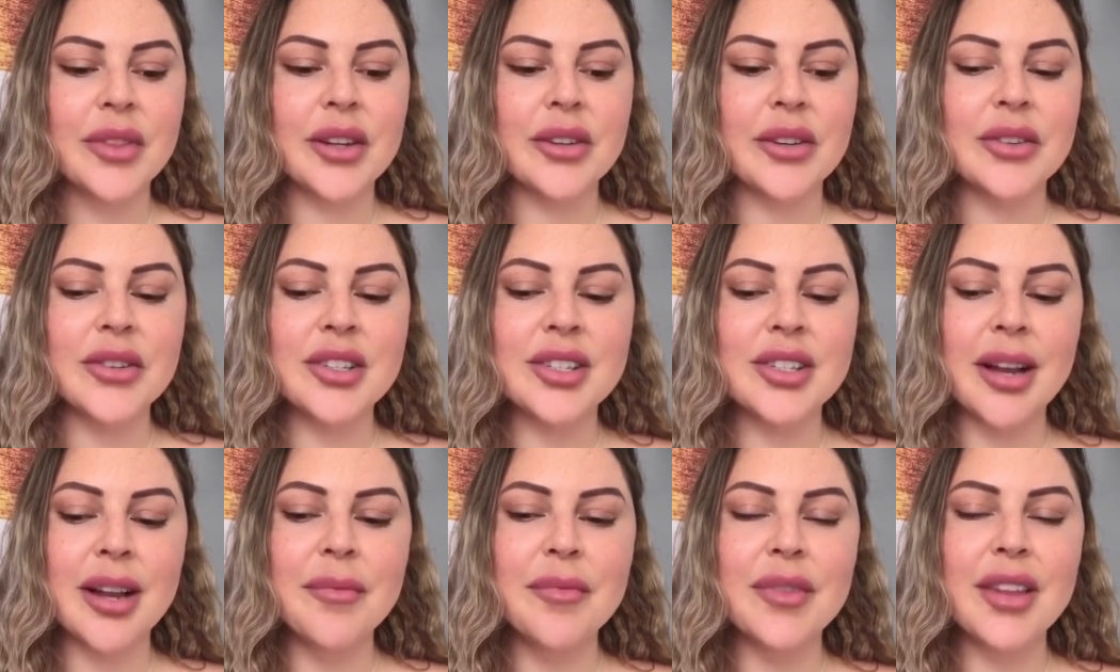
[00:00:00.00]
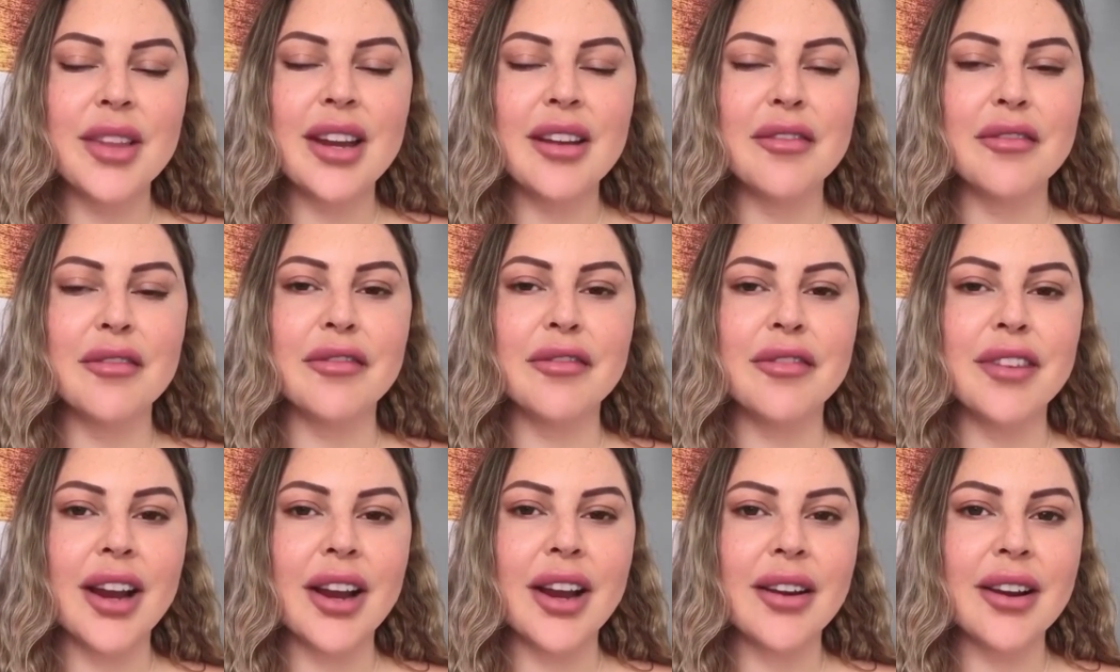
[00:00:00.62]
there's something
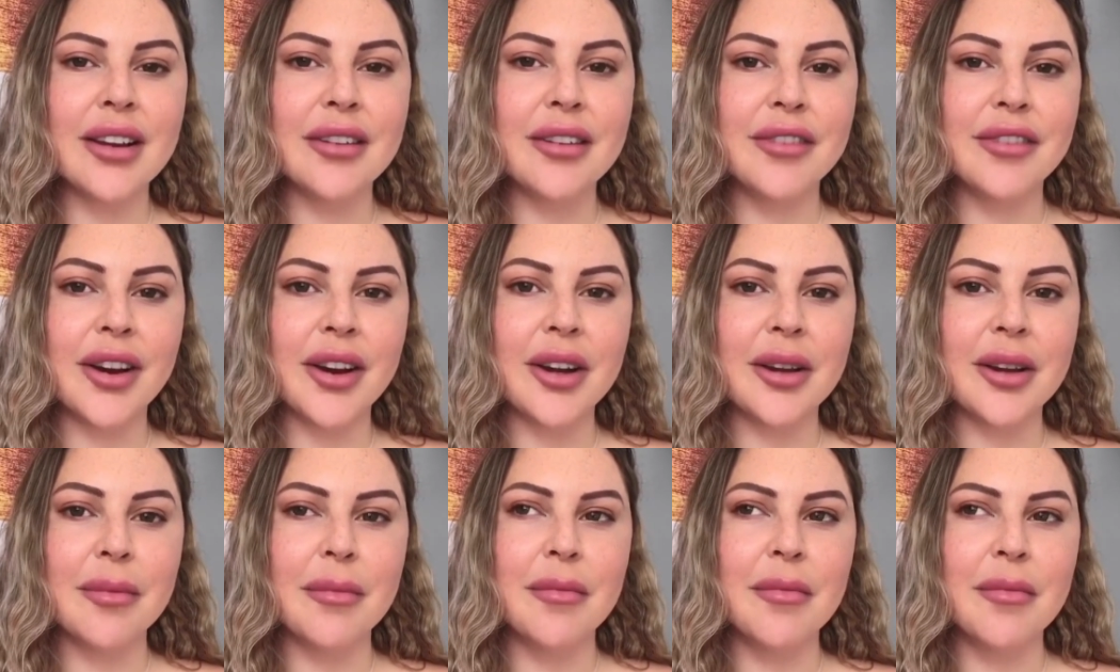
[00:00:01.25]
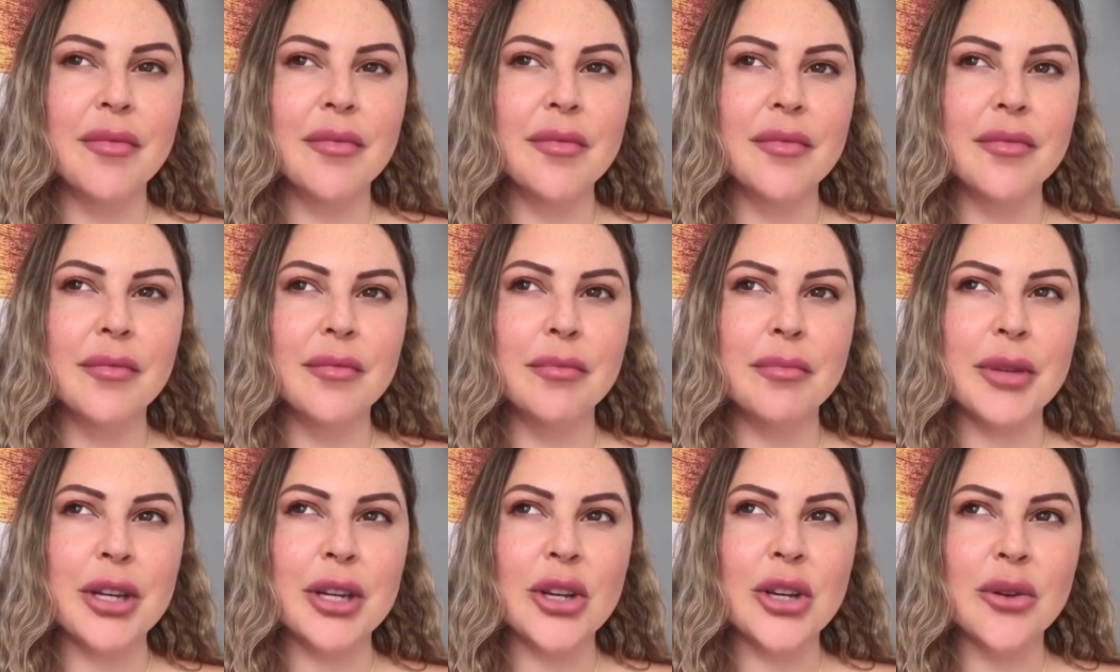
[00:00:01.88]
very, very
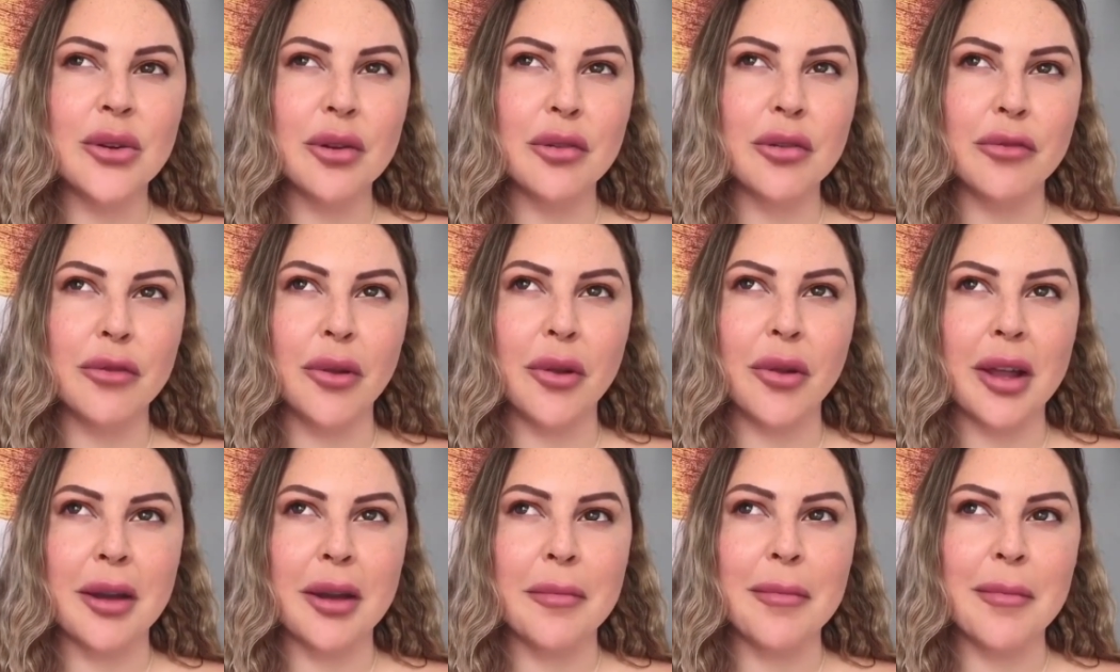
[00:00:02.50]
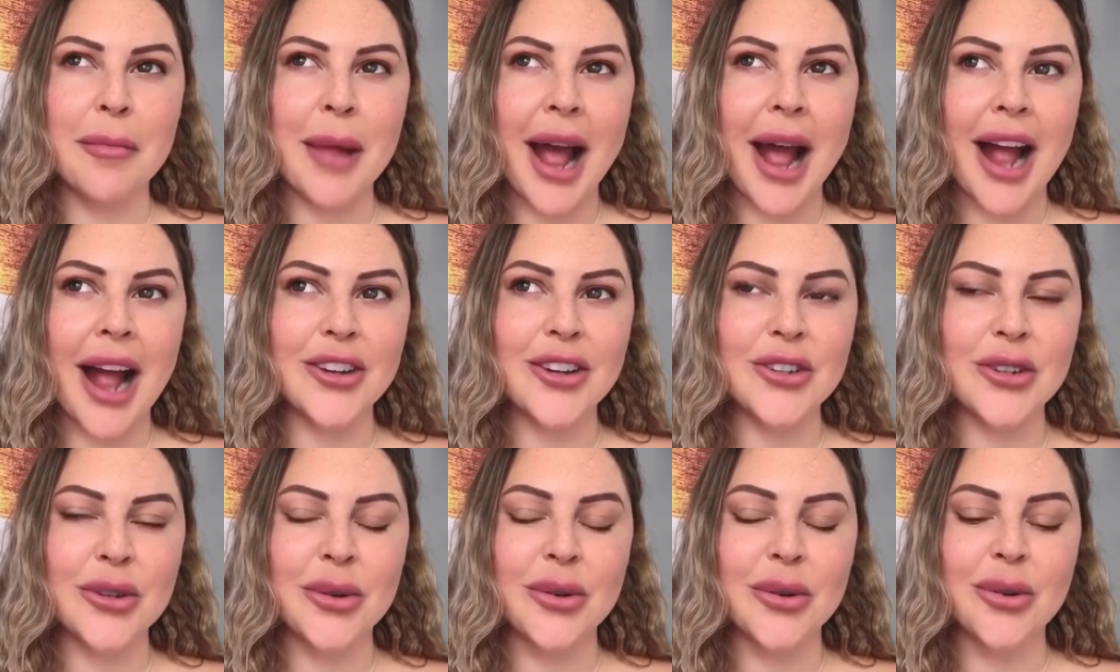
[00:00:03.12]
beautiful and
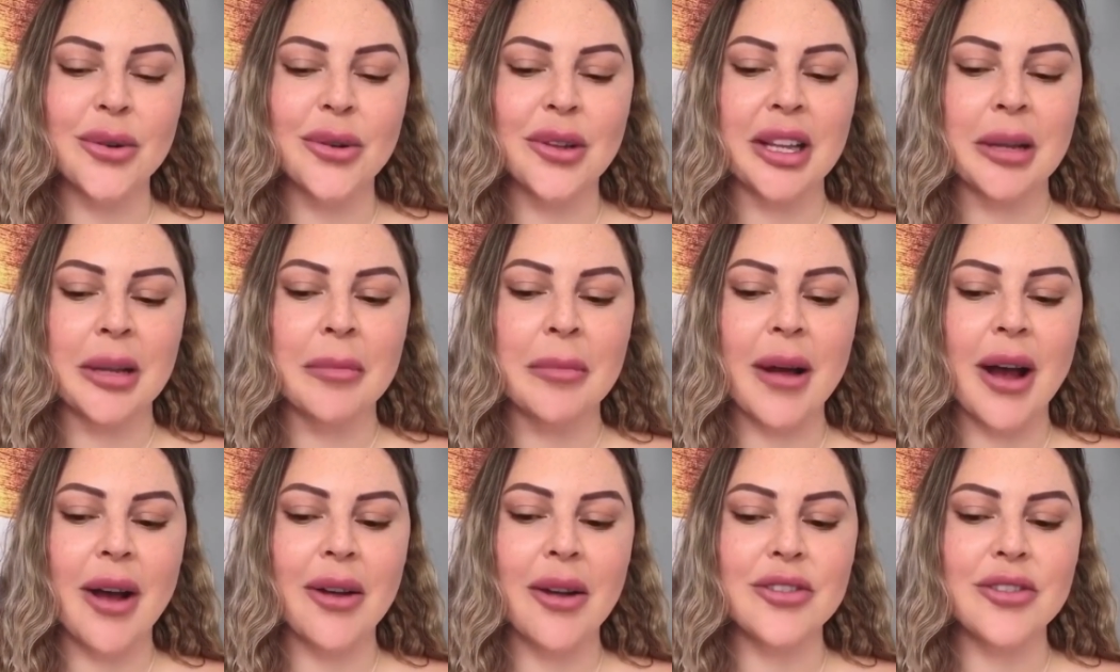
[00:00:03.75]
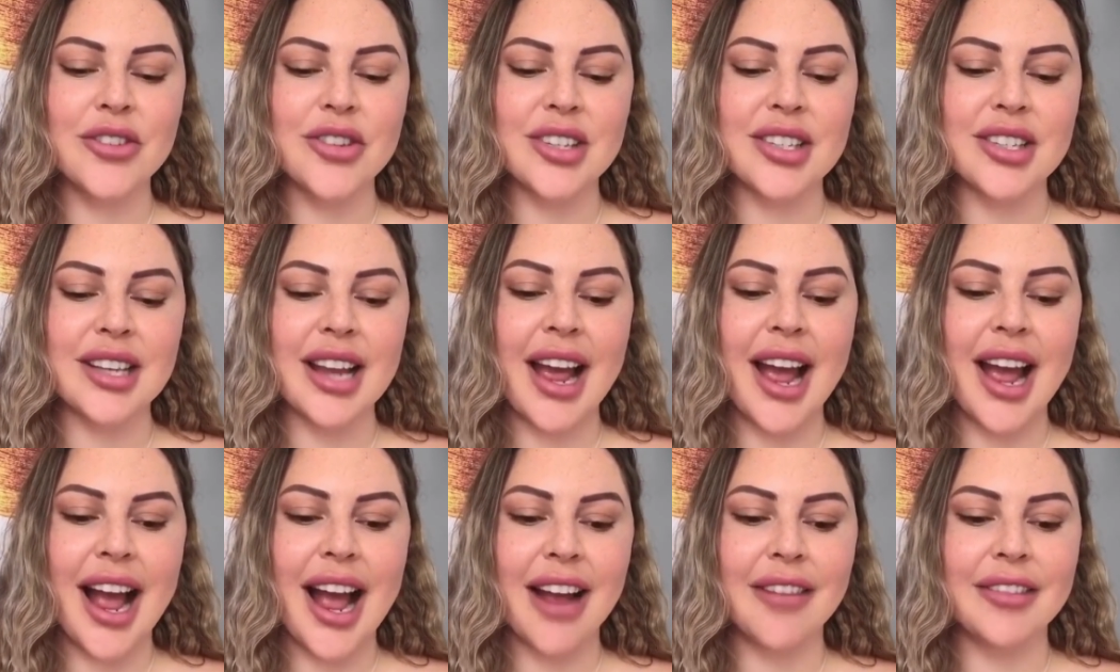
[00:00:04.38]
magical about just
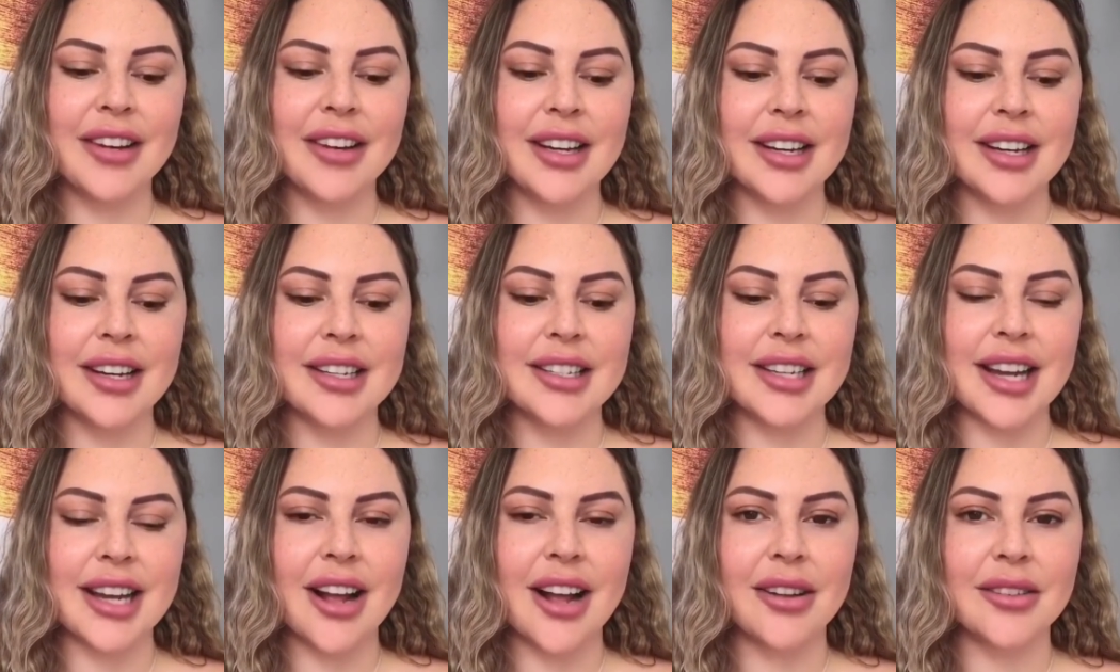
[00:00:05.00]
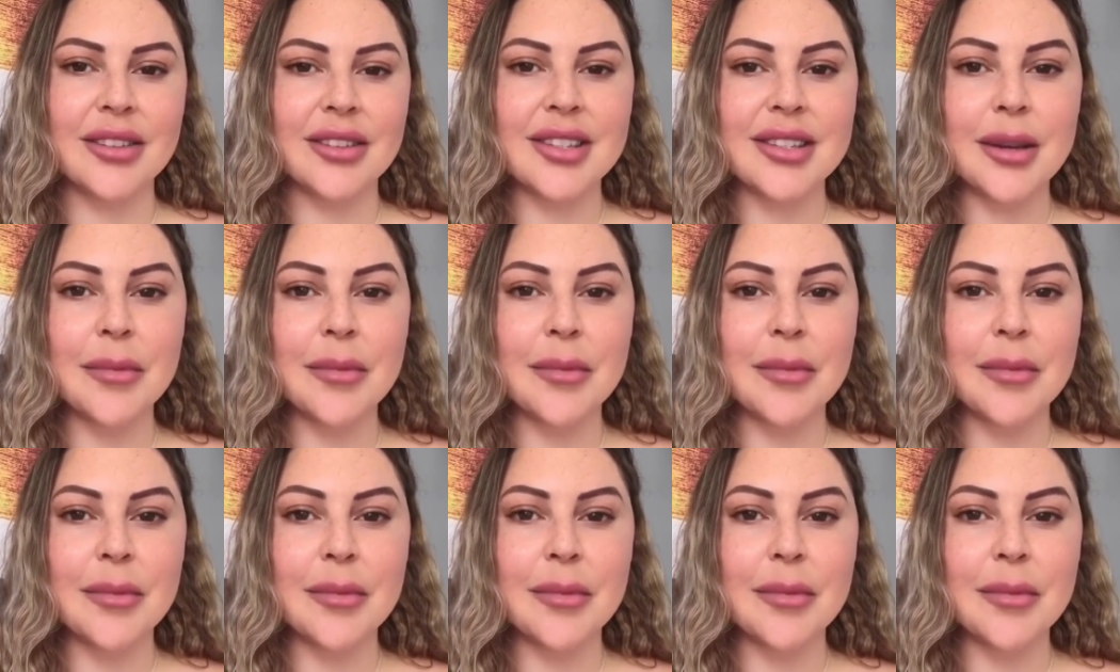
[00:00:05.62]
having it down.